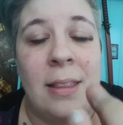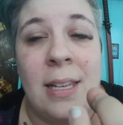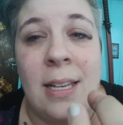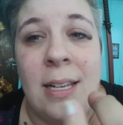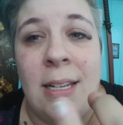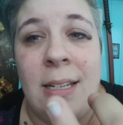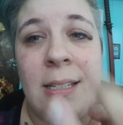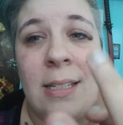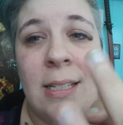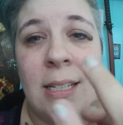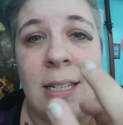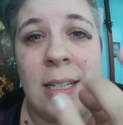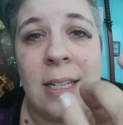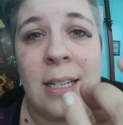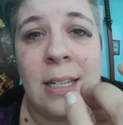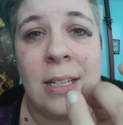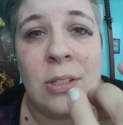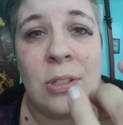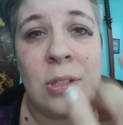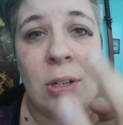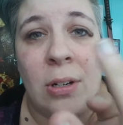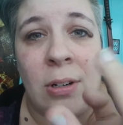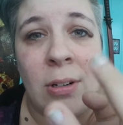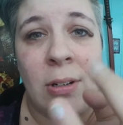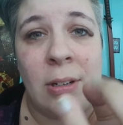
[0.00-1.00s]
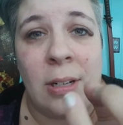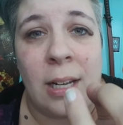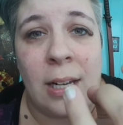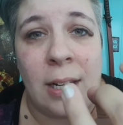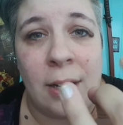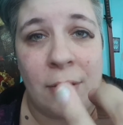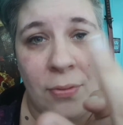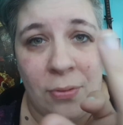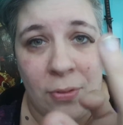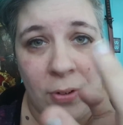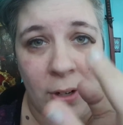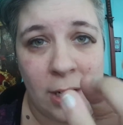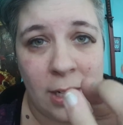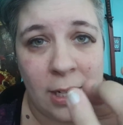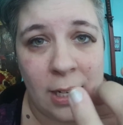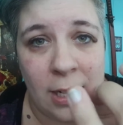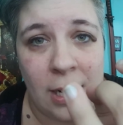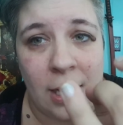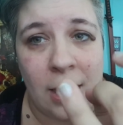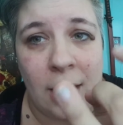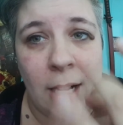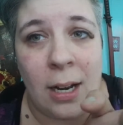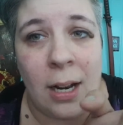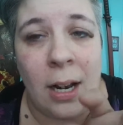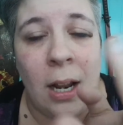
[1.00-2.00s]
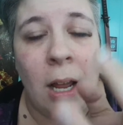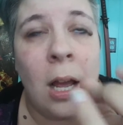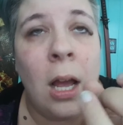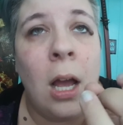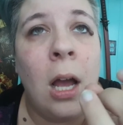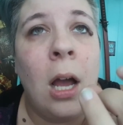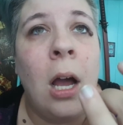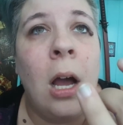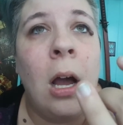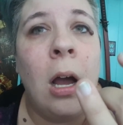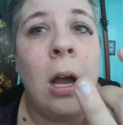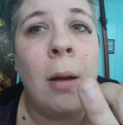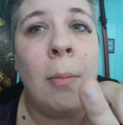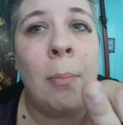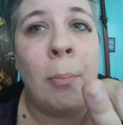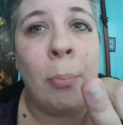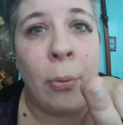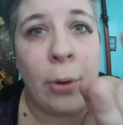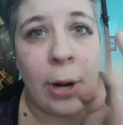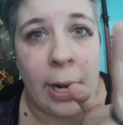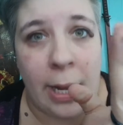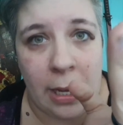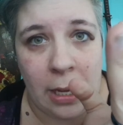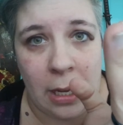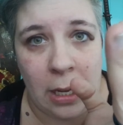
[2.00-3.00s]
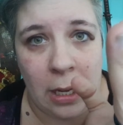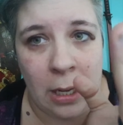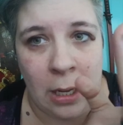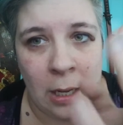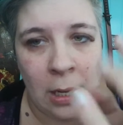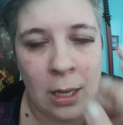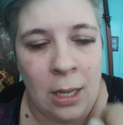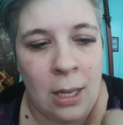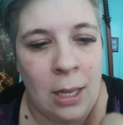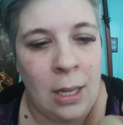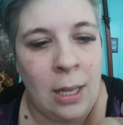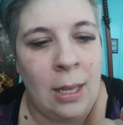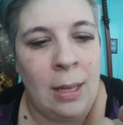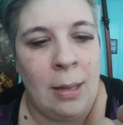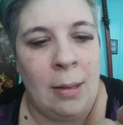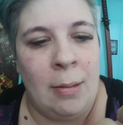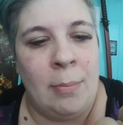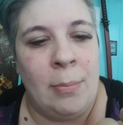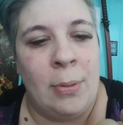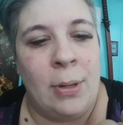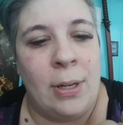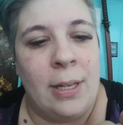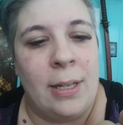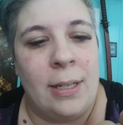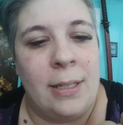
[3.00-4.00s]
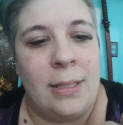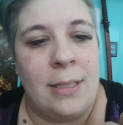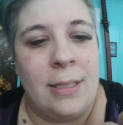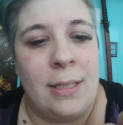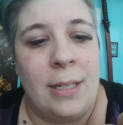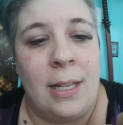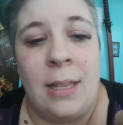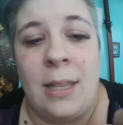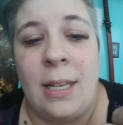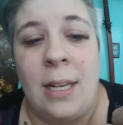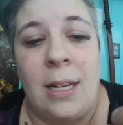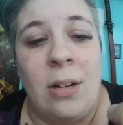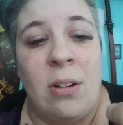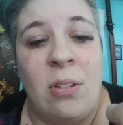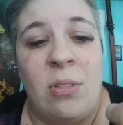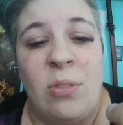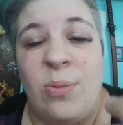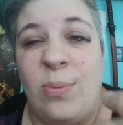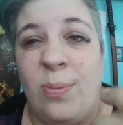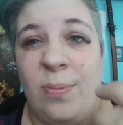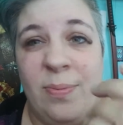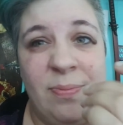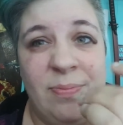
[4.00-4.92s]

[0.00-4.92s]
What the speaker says: These things are like freaking brick. Because they don't.